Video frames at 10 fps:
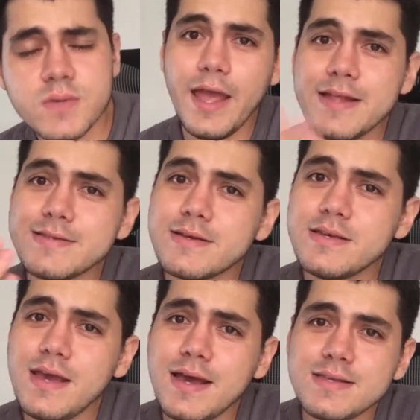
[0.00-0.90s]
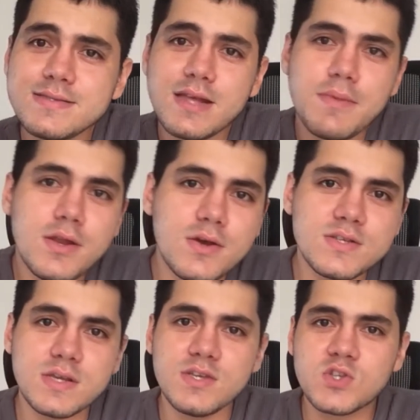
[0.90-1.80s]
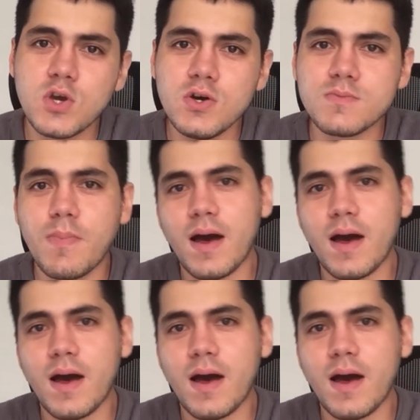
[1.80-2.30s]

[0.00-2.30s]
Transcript: And yes, the video is good,